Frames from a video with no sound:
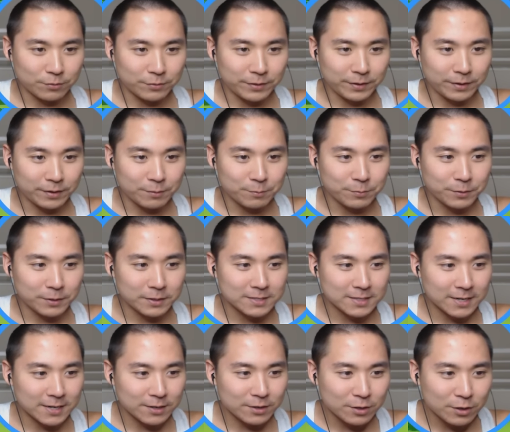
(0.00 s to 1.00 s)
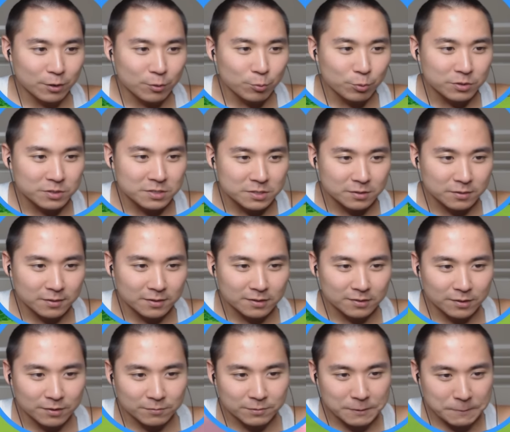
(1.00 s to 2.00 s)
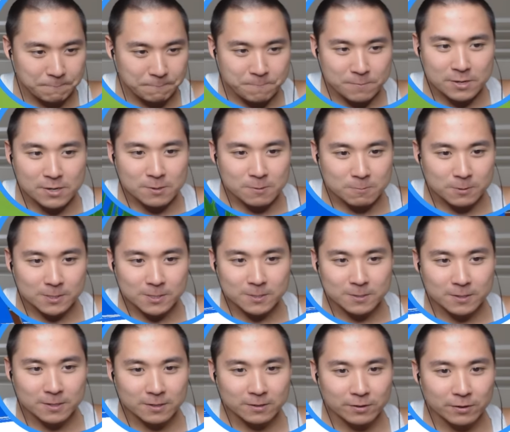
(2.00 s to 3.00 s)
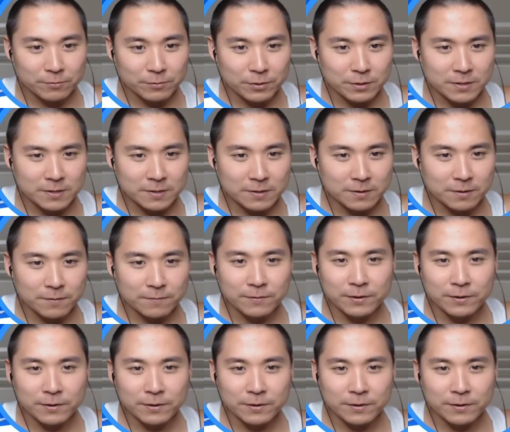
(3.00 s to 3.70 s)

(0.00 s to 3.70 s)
over here. But uh, you know, we're still gonna love her. We're still gonna love her in a,